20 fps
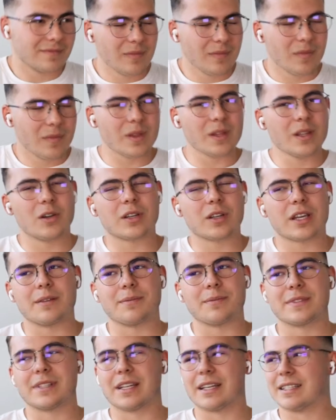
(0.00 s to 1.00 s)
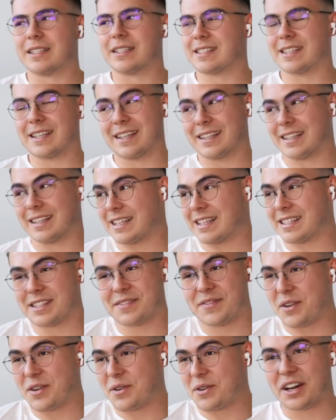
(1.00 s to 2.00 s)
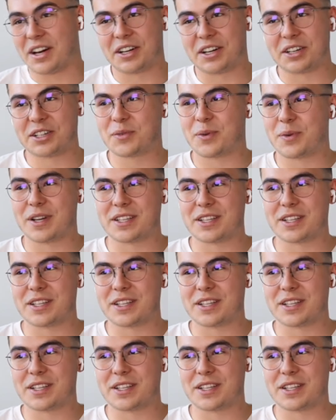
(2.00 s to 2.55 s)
Okay, that's a very hard question,